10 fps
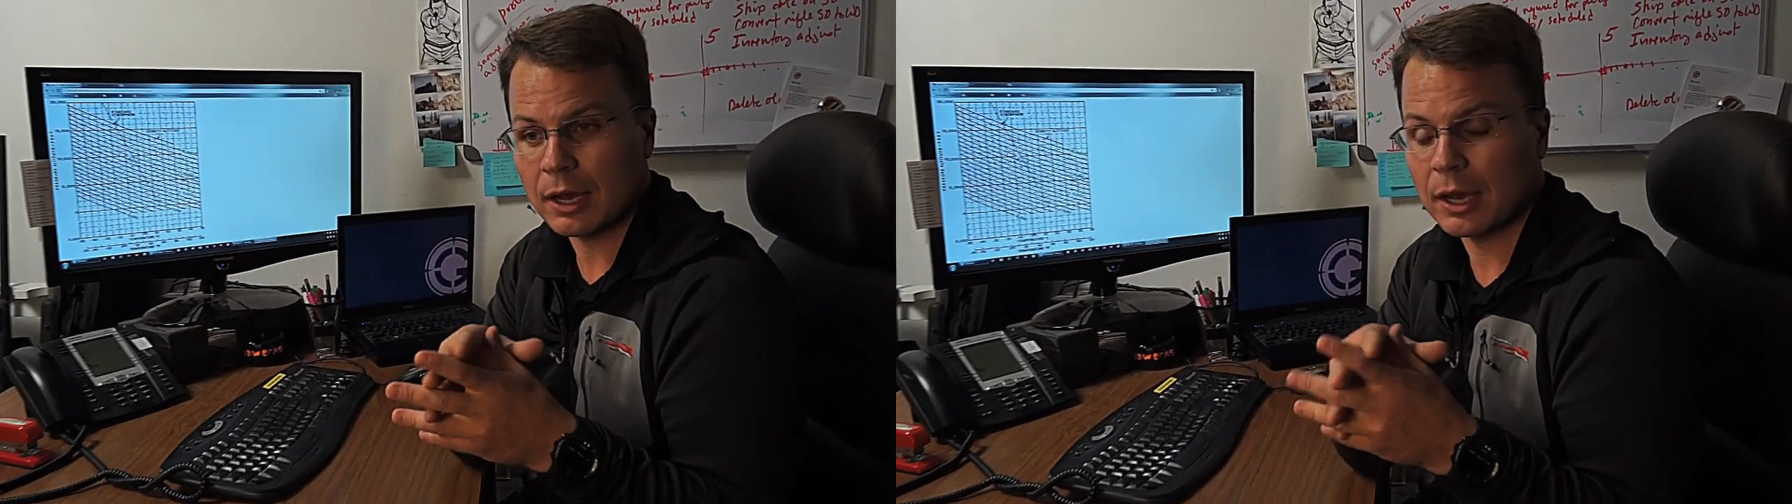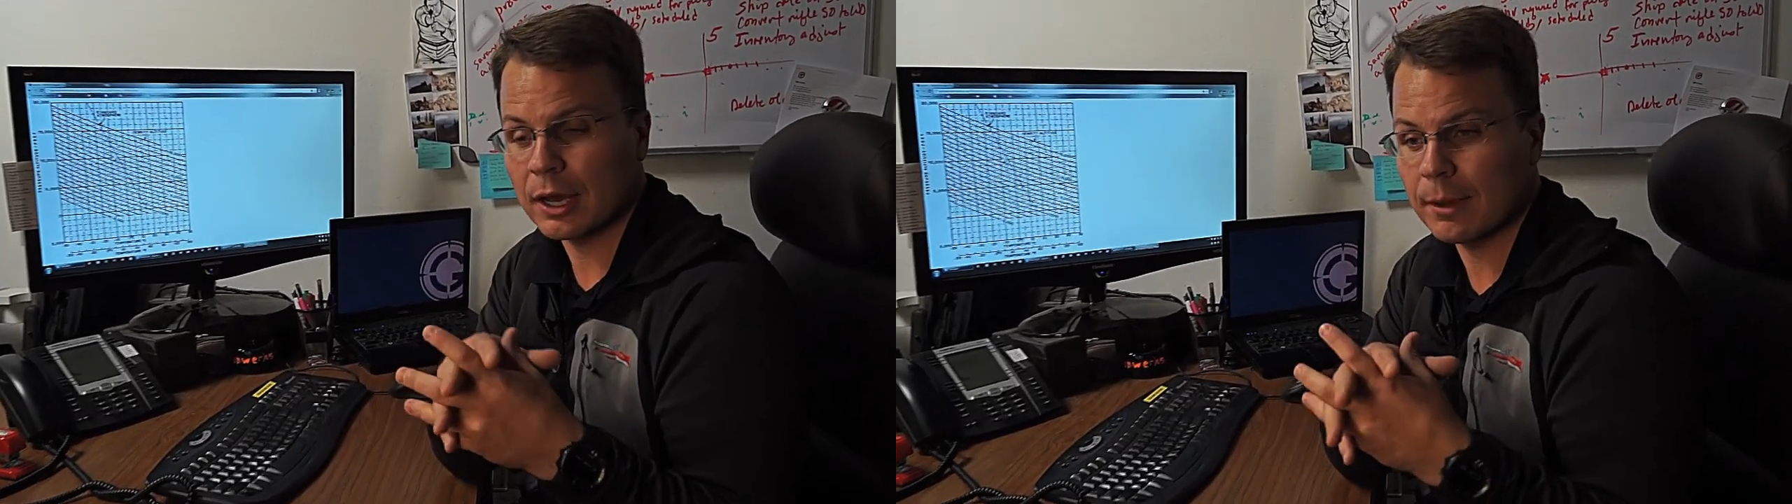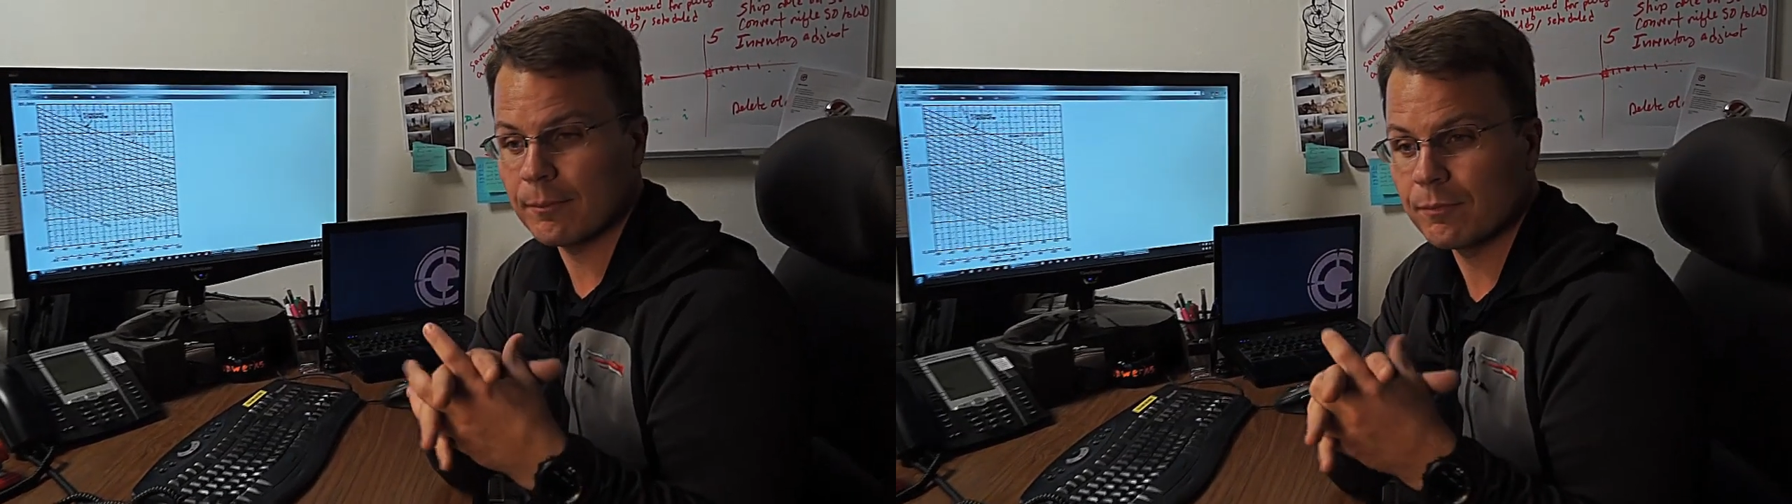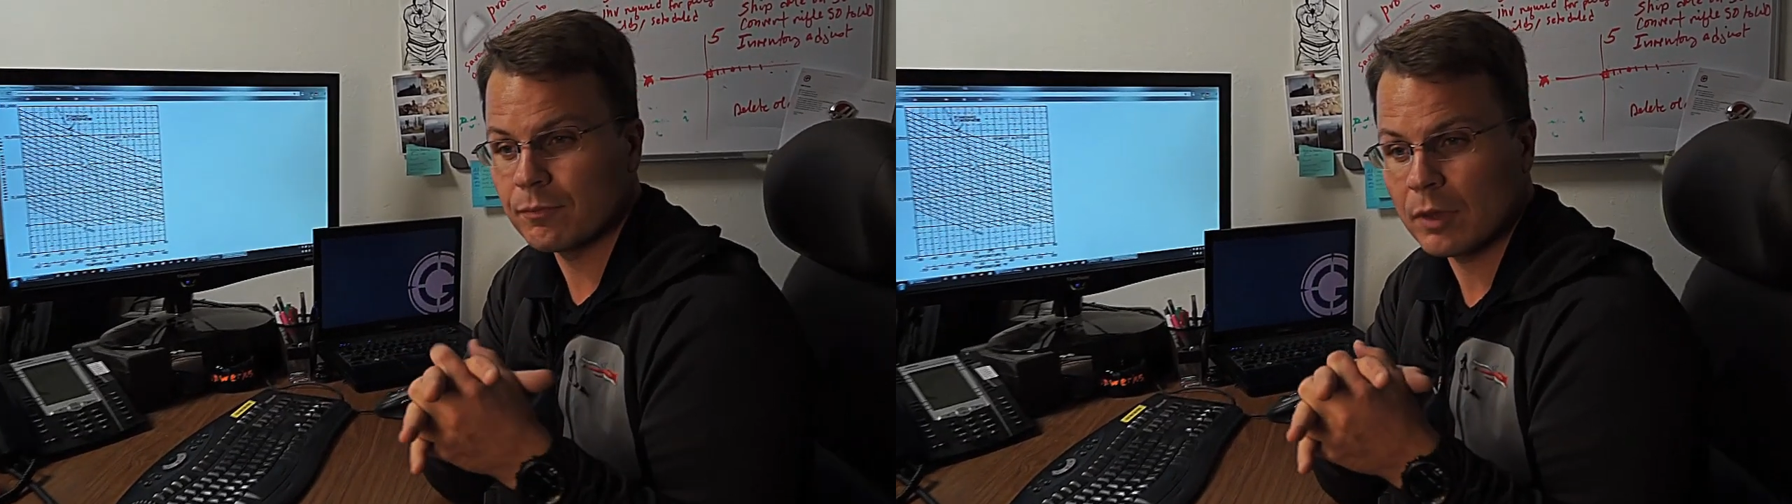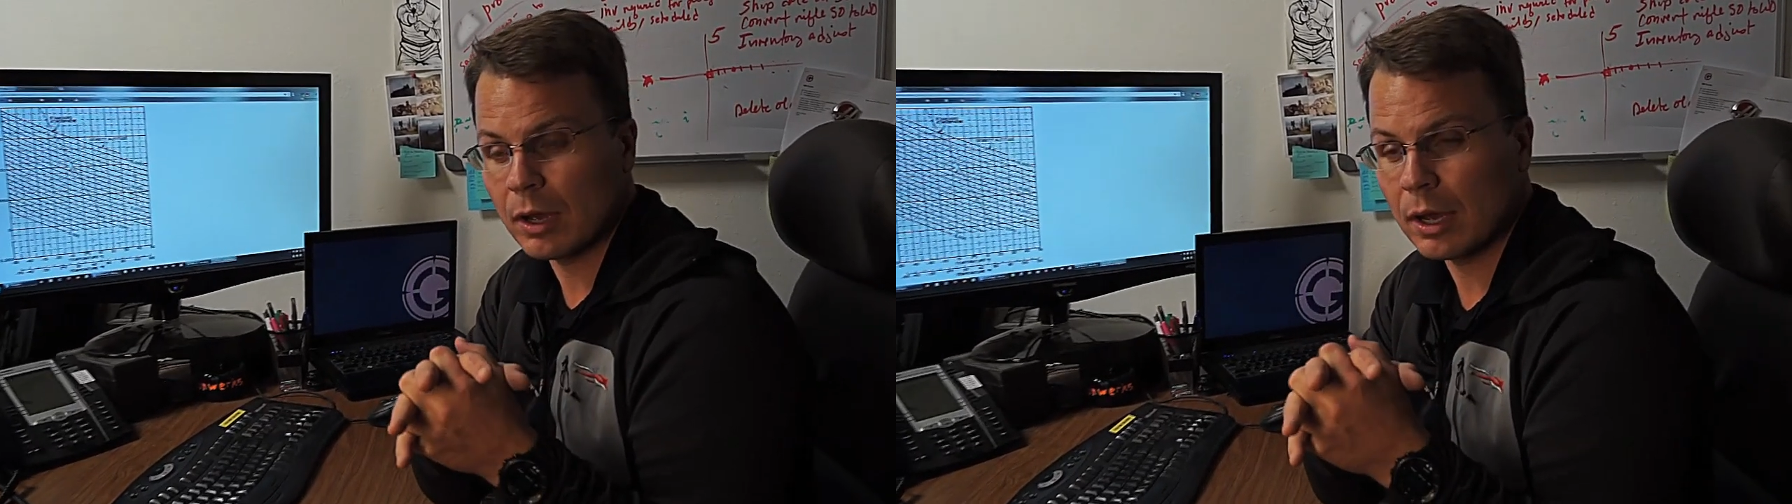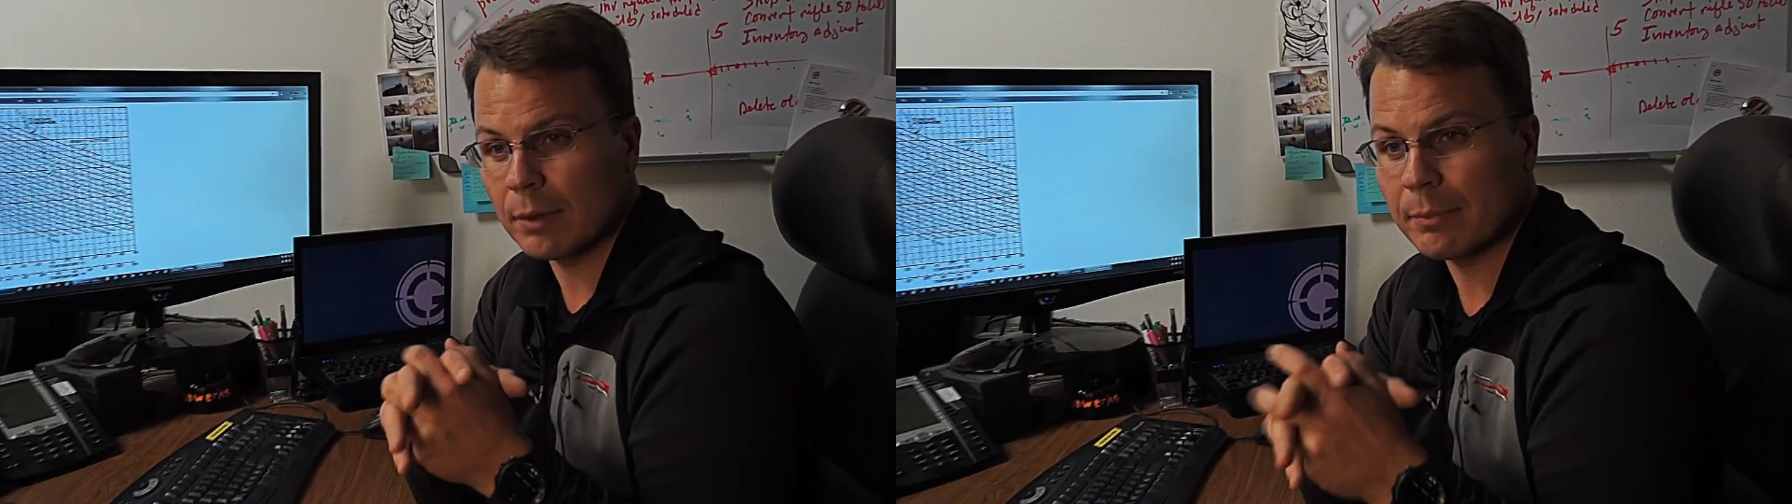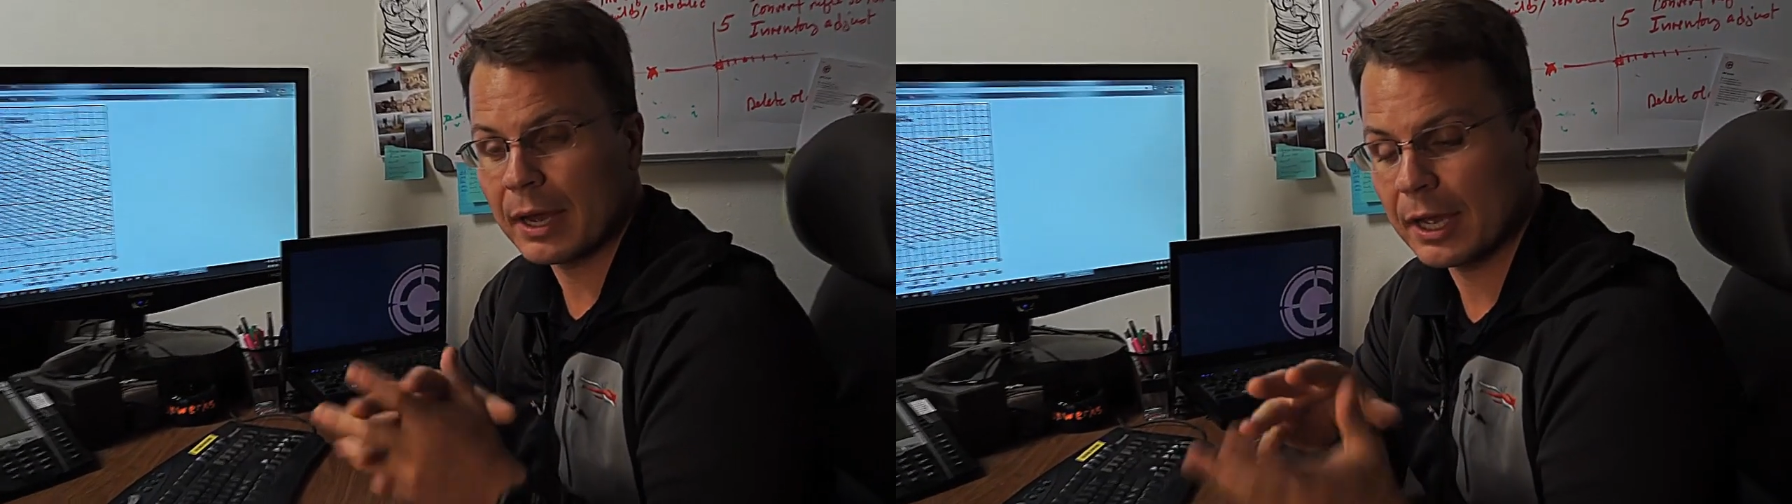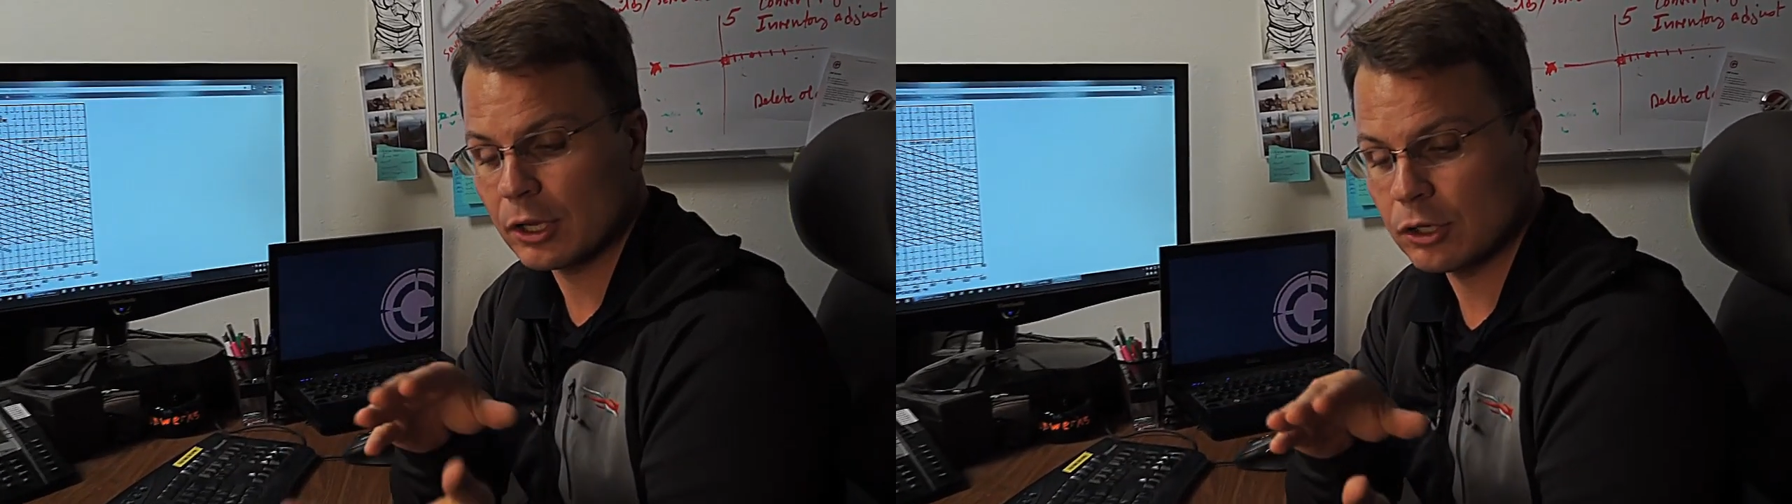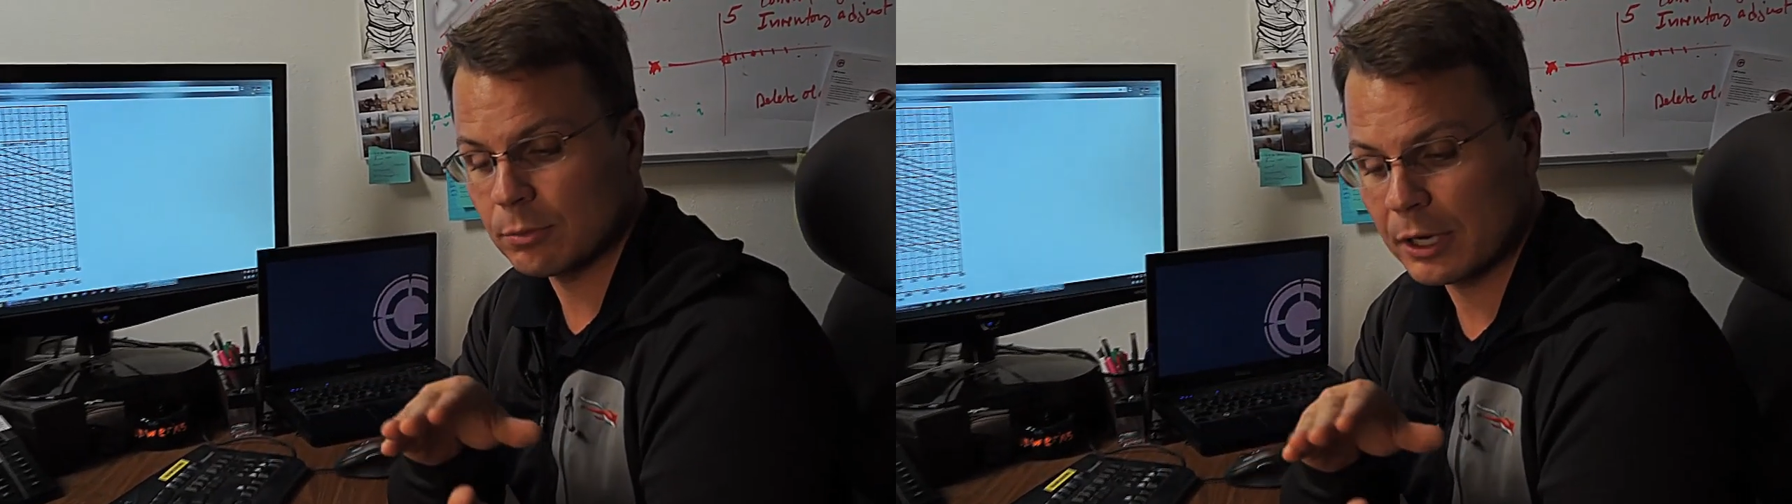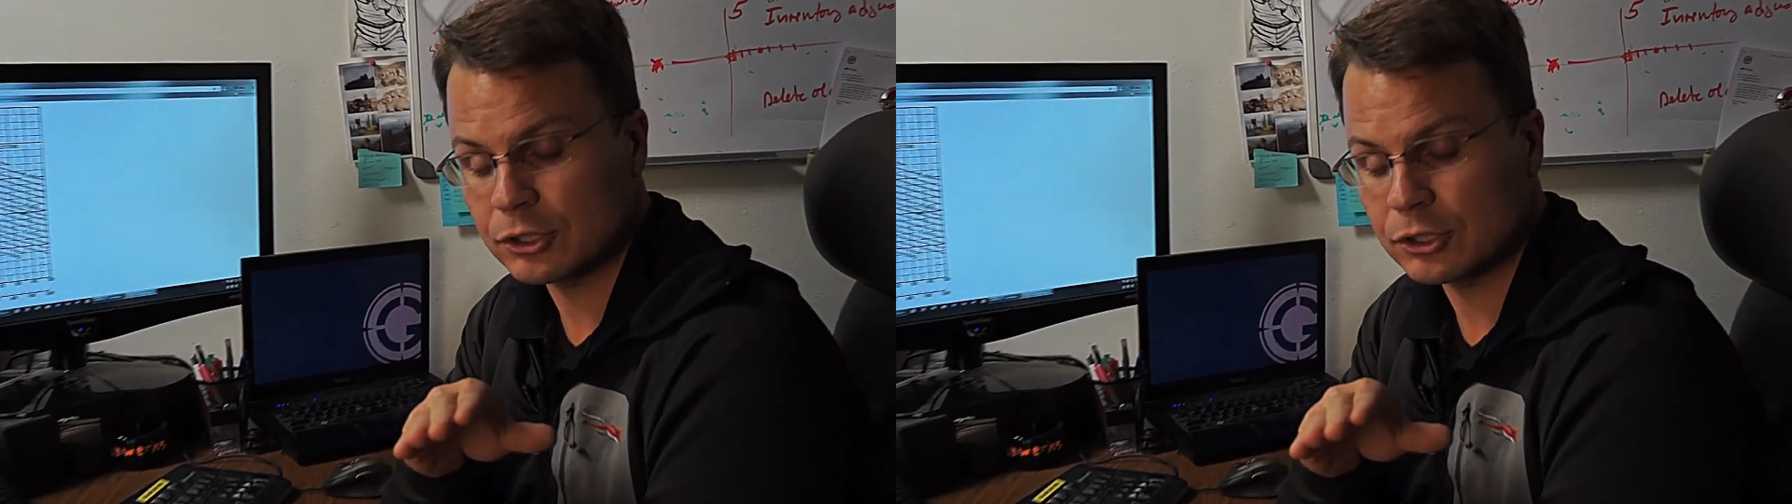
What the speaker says: by